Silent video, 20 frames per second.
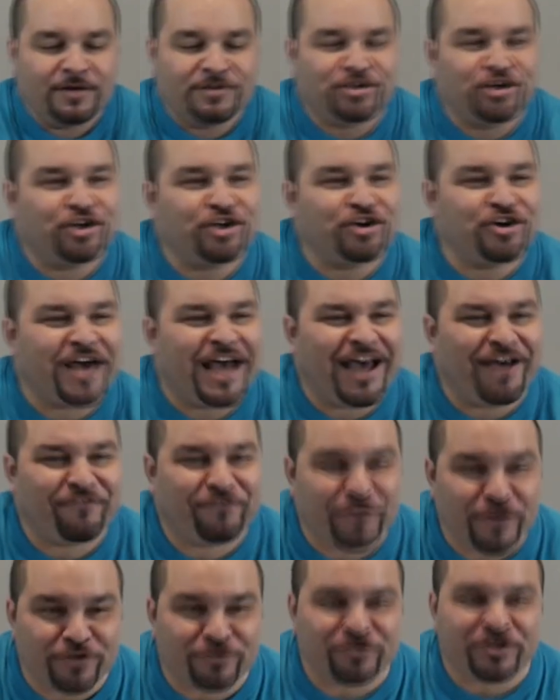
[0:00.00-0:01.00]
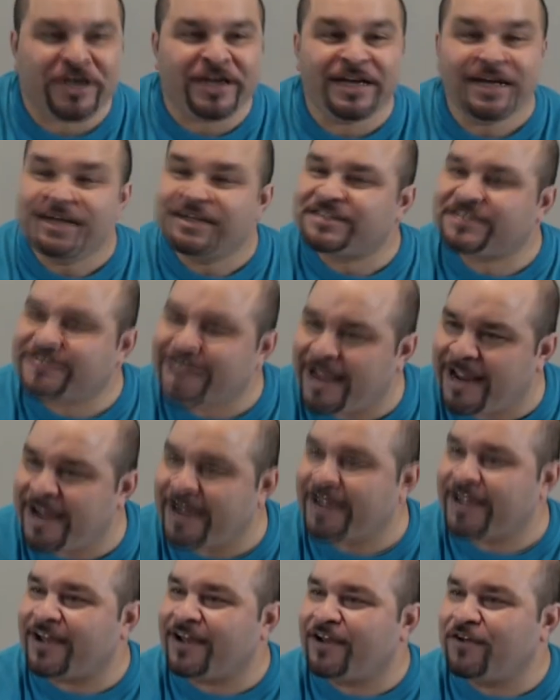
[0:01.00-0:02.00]
Do you have filthy,
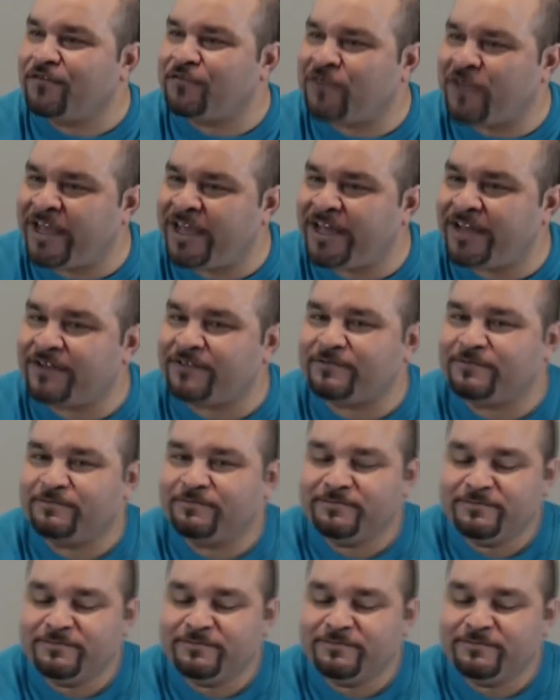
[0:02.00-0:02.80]
stink feet?